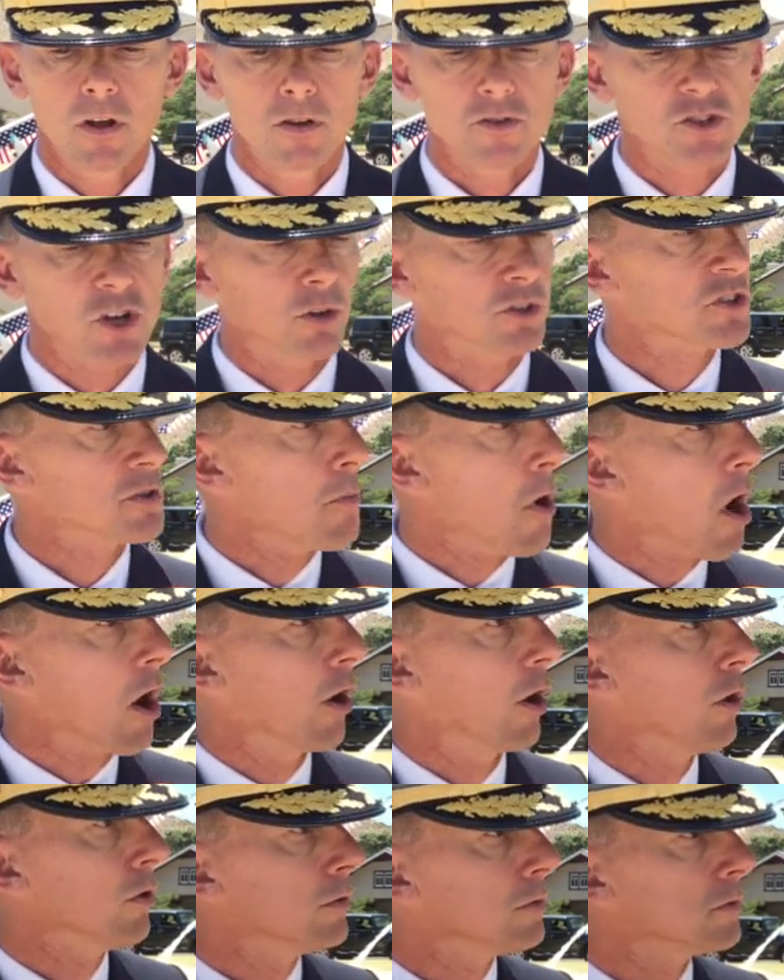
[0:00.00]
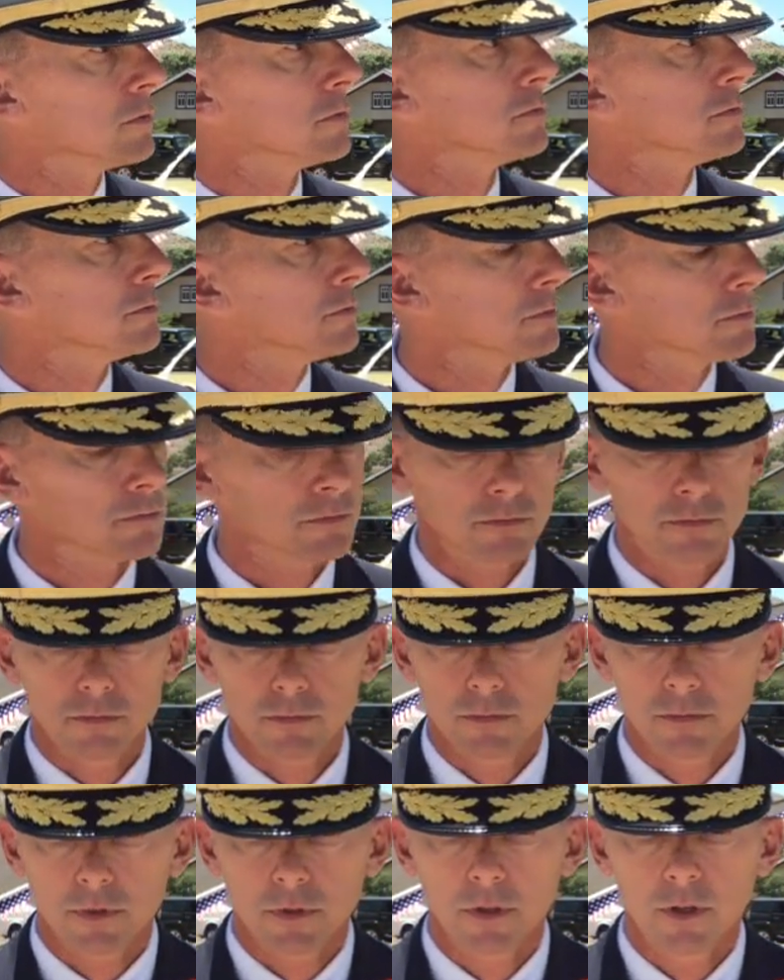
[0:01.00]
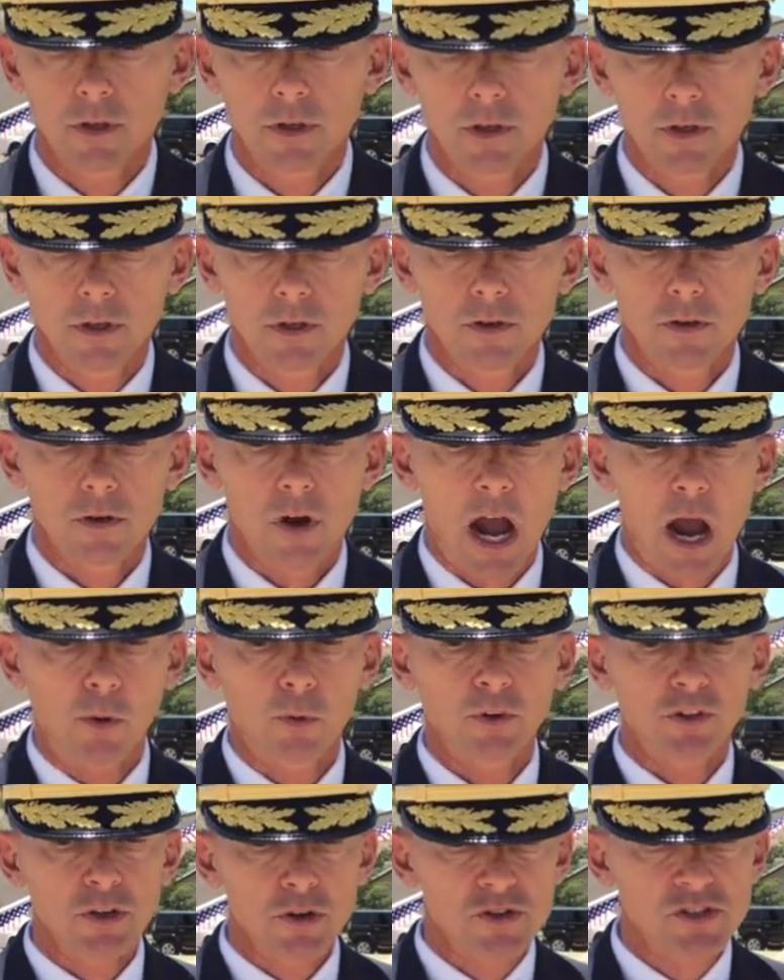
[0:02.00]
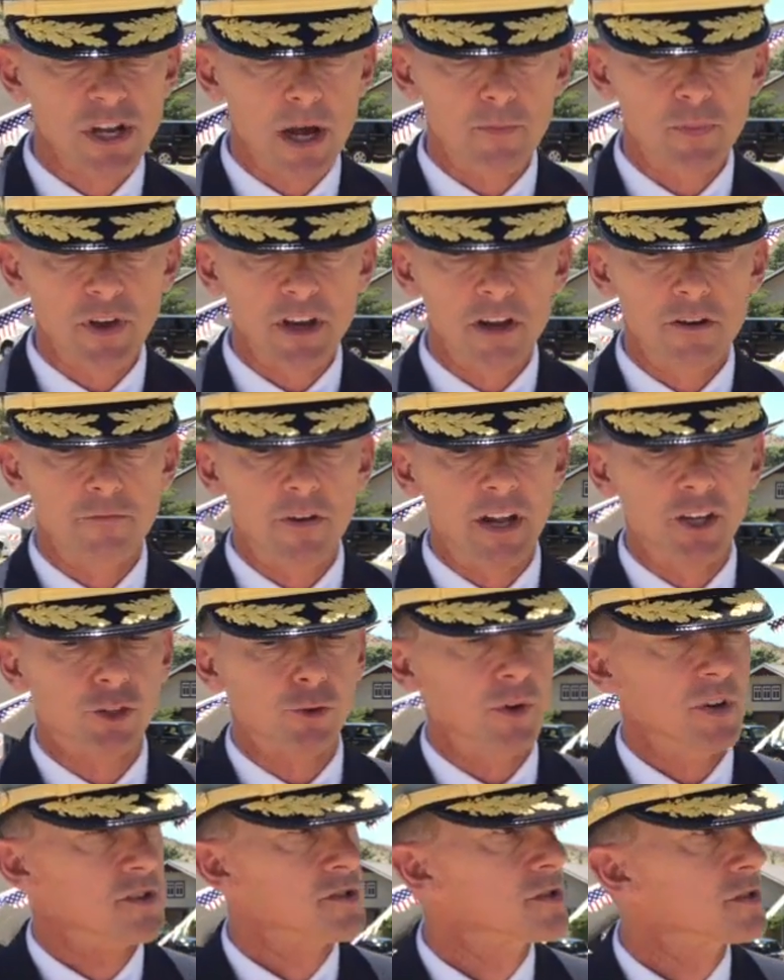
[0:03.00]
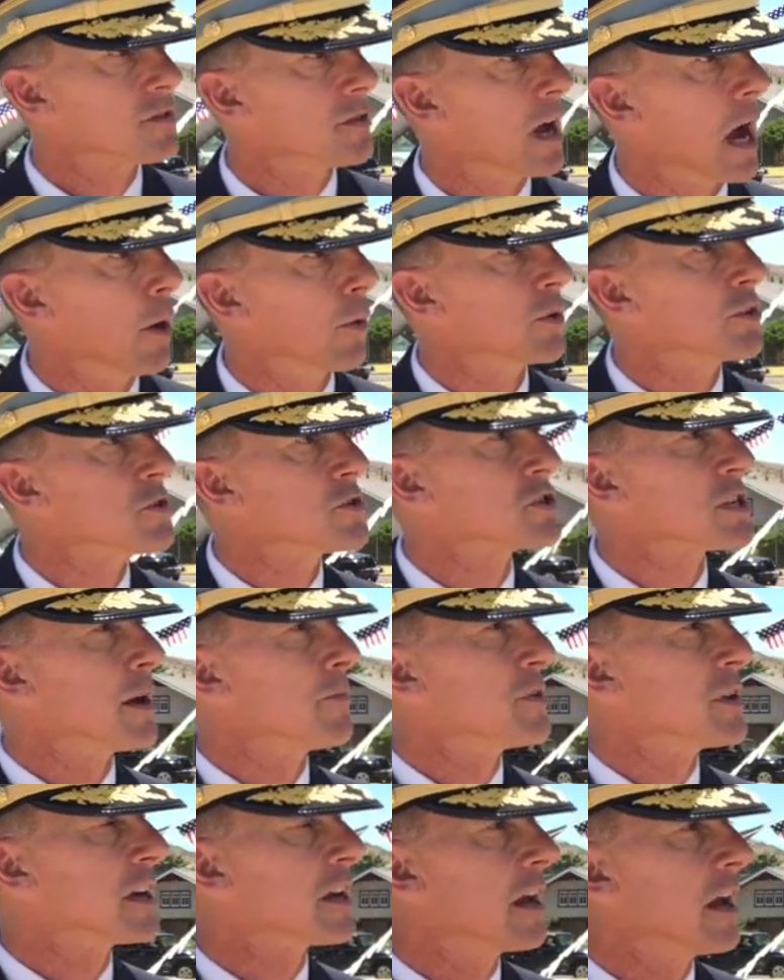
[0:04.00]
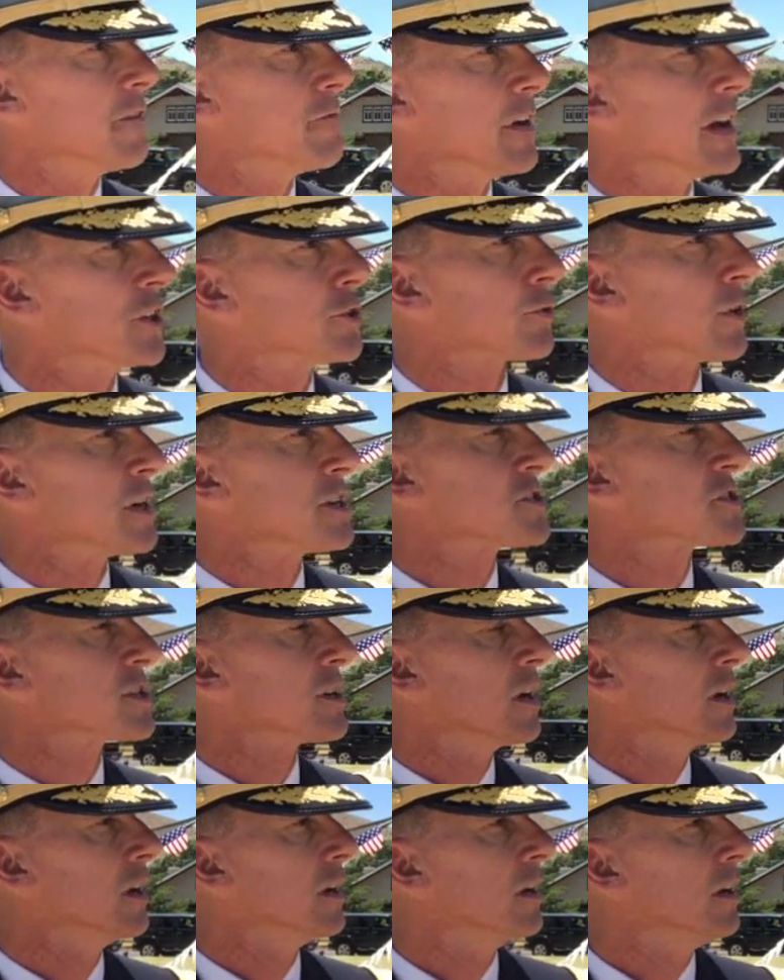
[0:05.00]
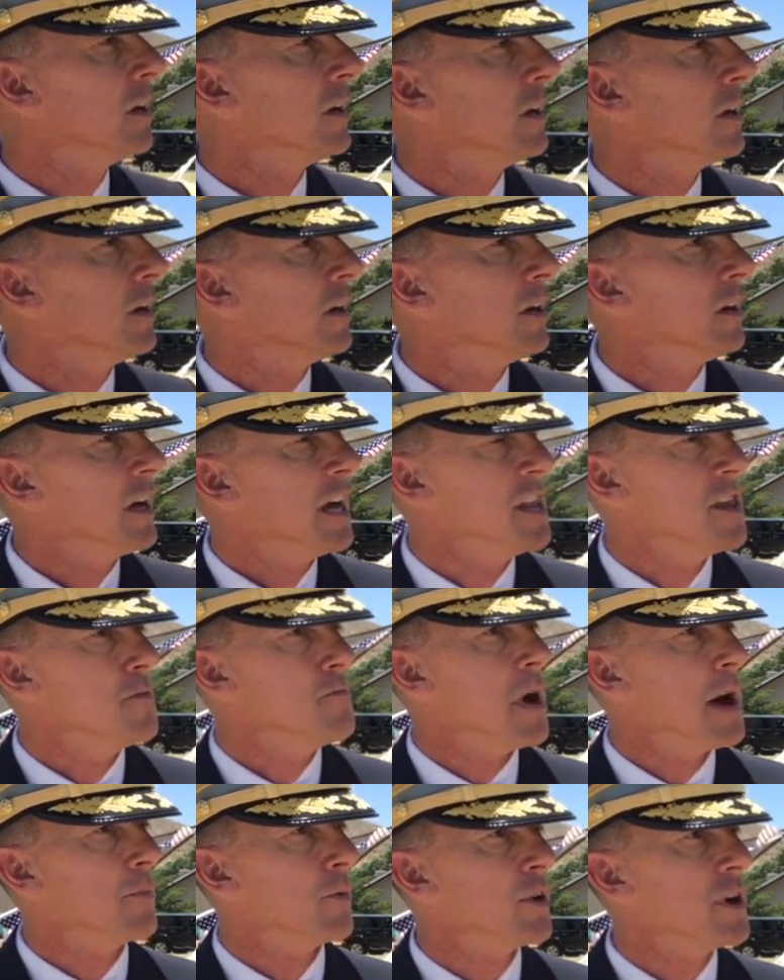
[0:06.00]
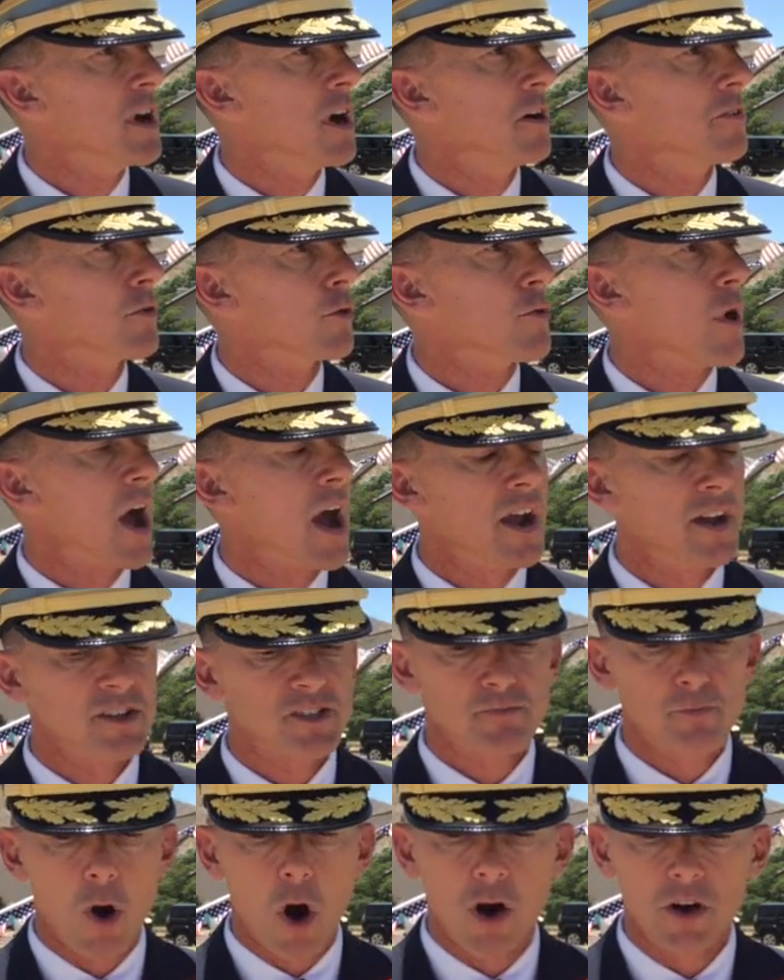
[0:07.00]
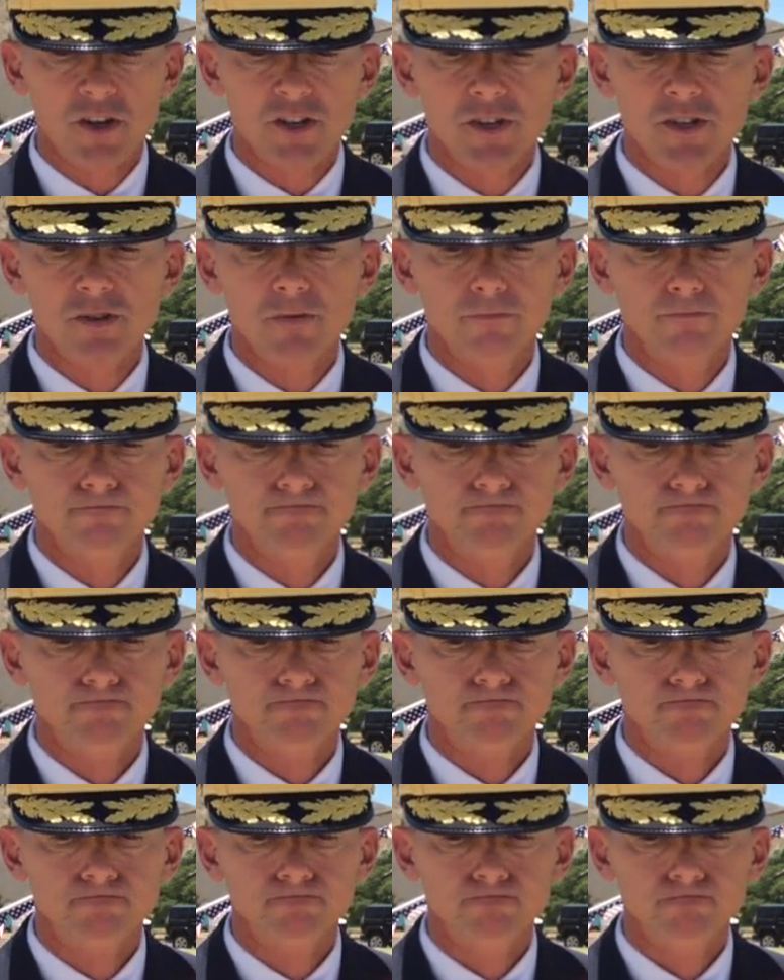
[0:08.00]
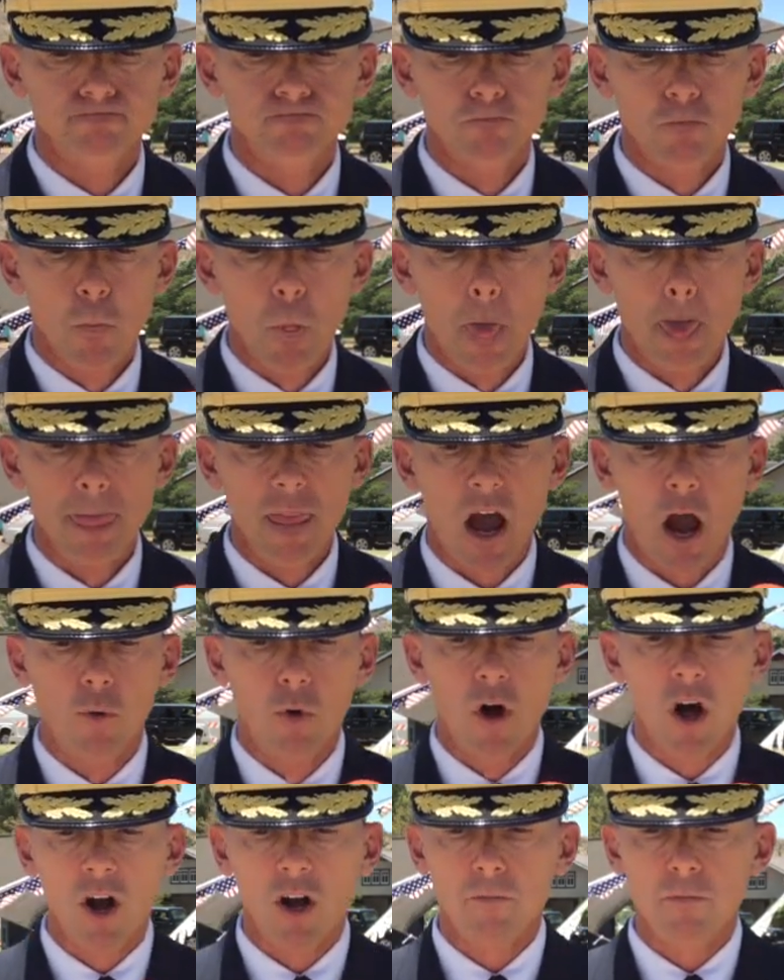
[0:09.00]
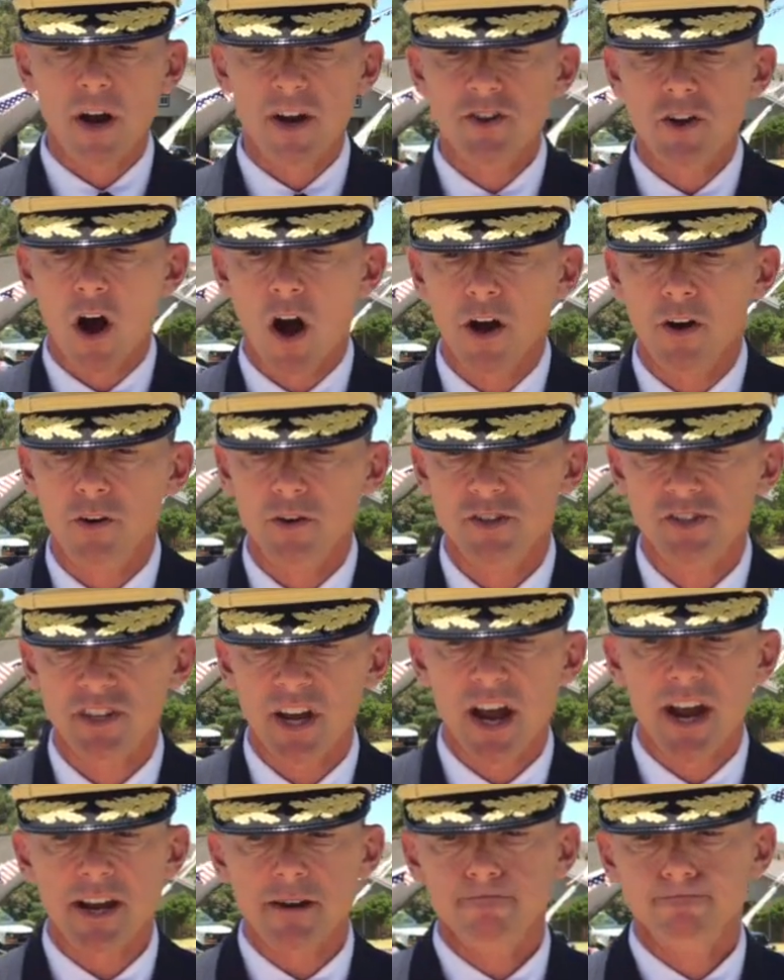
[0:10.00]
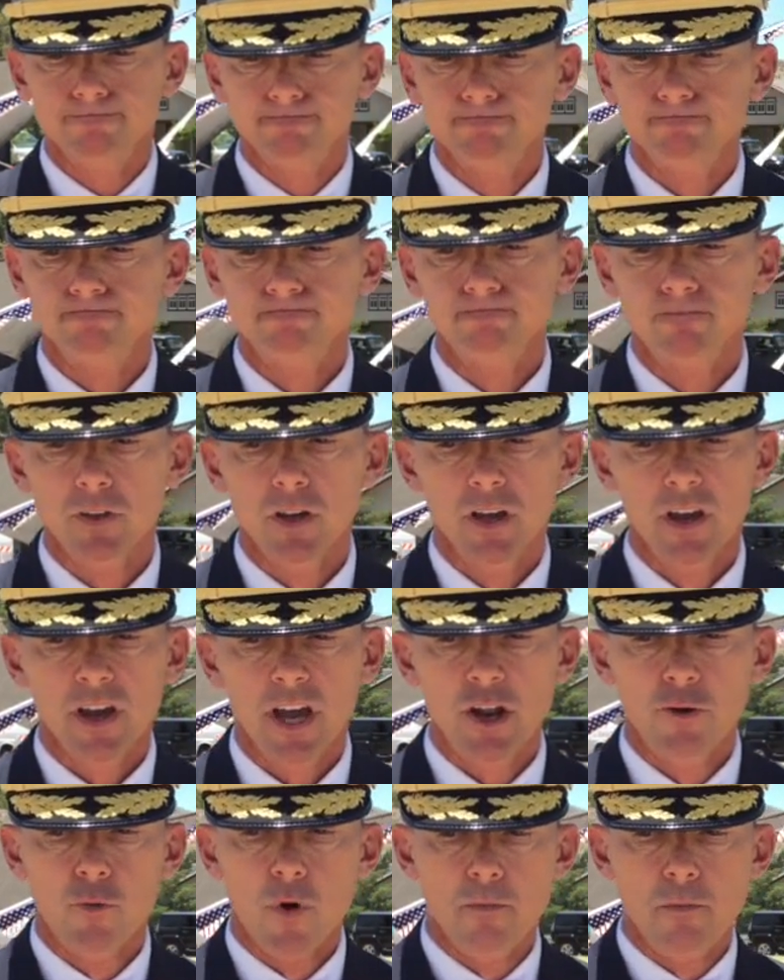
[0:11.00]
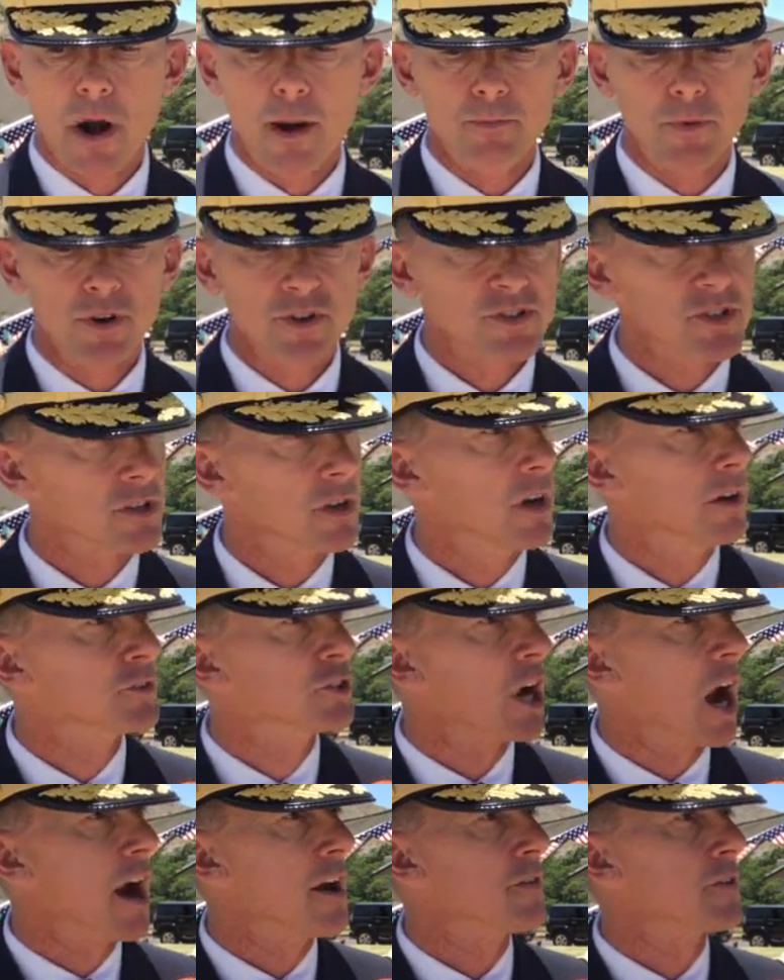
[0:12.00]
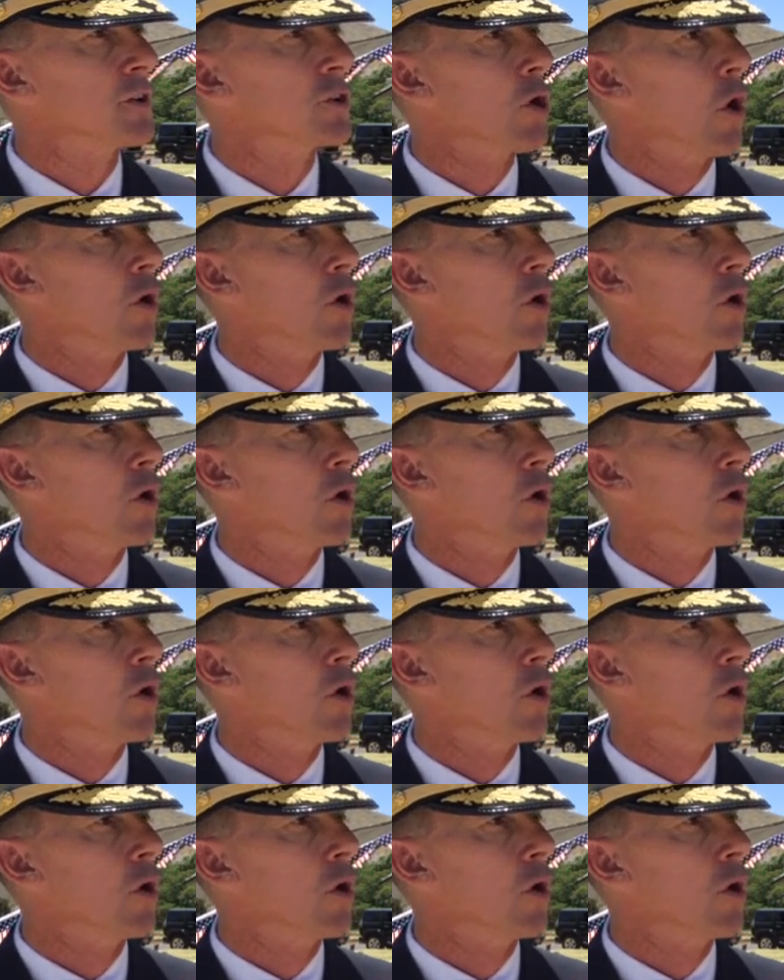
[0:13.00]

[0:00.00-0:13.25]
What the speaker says: So tomorrow, I will do something adventurous. I will do something adventurous in the memory of Orion Sparks. I will hug my daughters tight in remembrance of Jonathan